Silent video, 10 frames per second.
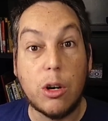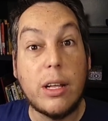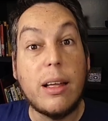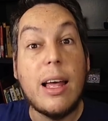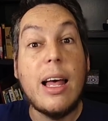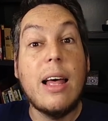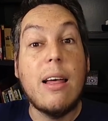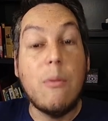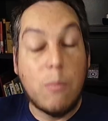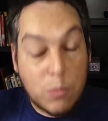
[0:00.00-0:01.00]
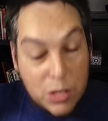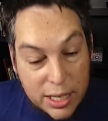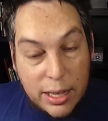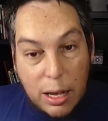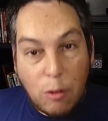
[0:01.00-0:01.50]
You're gonna
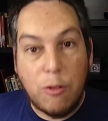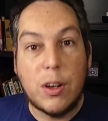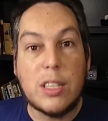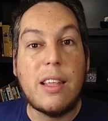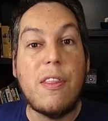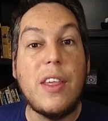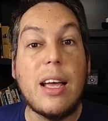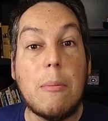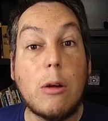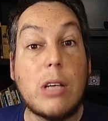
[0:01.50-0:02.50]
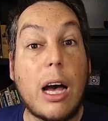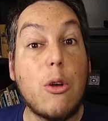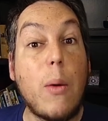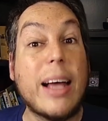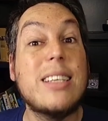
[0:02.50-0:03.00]
sit down first and think about
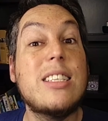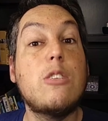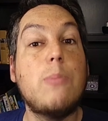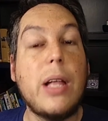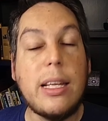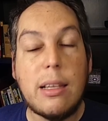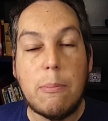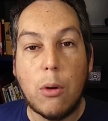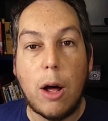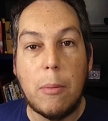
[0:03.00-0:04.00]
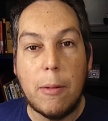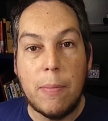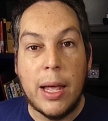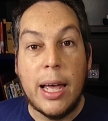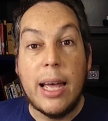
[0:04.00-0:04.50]
how you explain the
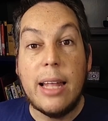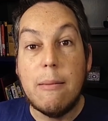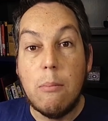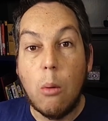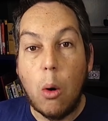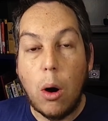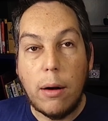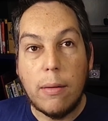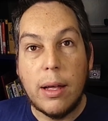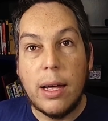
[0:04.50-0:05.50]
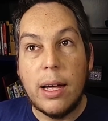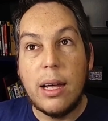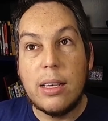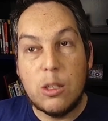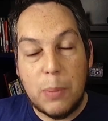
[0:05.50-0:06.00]
problem in the more
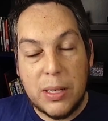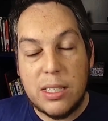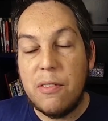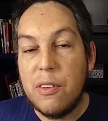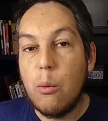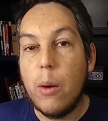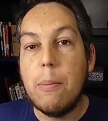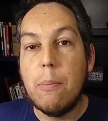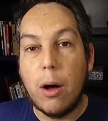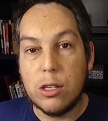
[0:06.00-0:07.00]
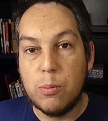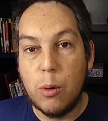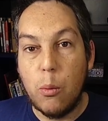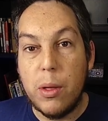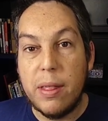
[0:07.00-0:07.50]
specific way
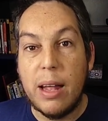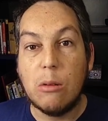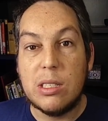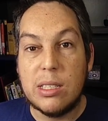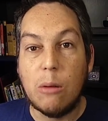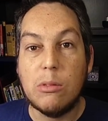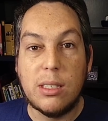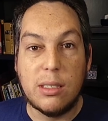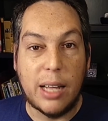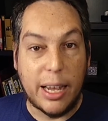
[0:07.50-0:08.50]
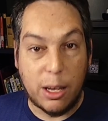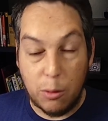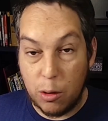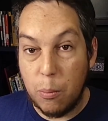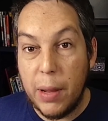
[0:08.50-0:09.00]
possible without sounding
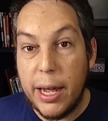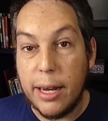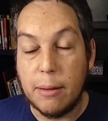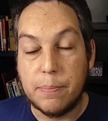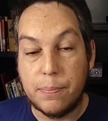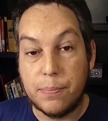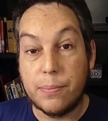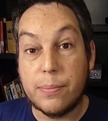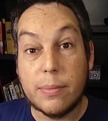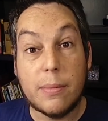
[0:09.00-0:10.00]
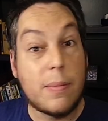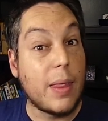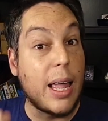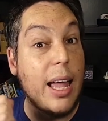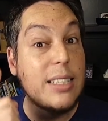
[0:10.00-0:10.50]
like you're complaining.
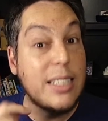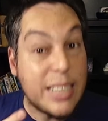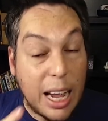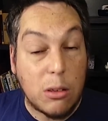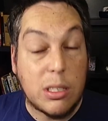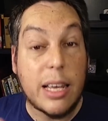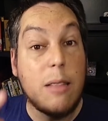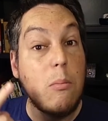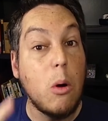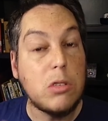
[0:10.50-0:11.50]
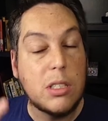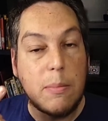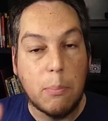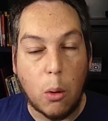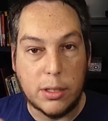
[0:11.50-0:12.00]
And second, and
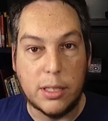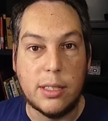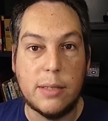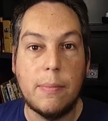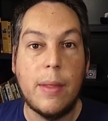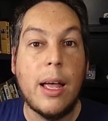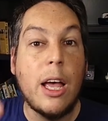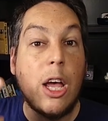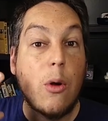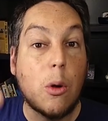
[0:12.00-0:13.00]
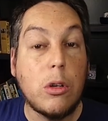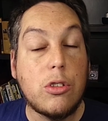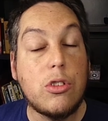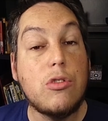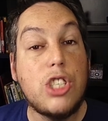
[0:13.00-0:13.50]
most important, you're
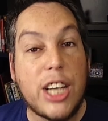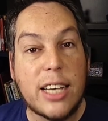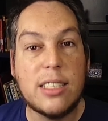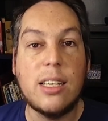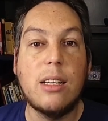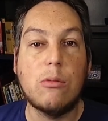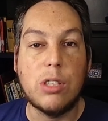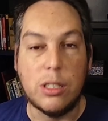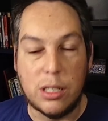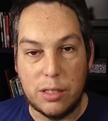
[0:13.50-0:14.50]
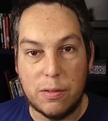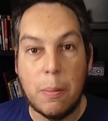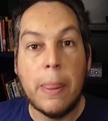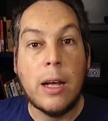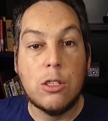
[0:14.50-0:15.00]
going to suggest an alternative.
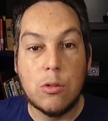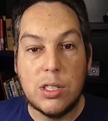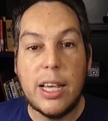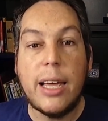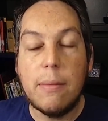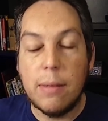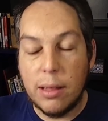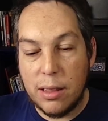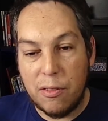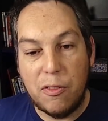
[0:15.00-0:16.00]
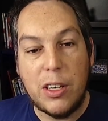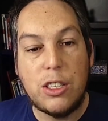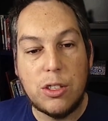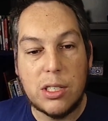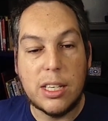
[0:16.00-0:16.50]
So say the
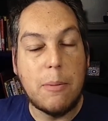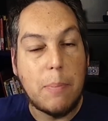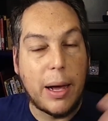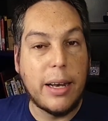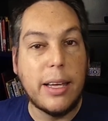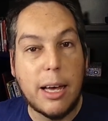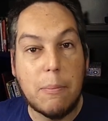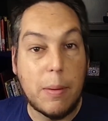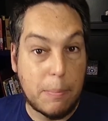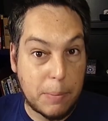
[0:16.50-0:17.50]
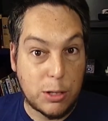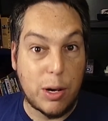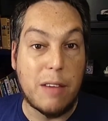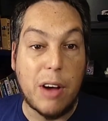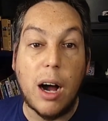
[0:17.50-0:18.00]
features keep piling up, but
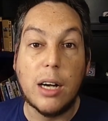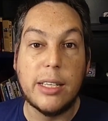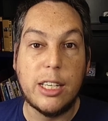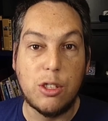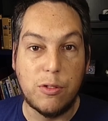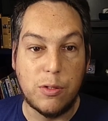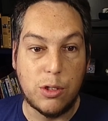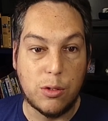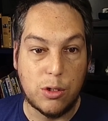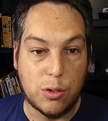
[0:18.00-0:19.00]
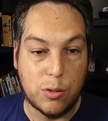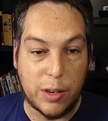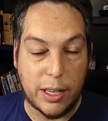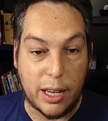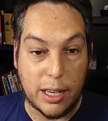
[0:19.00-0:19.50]
you have a hard date to, to, to
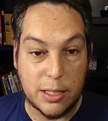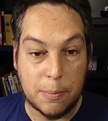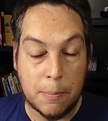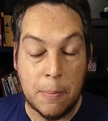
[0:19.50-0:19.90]
finalize.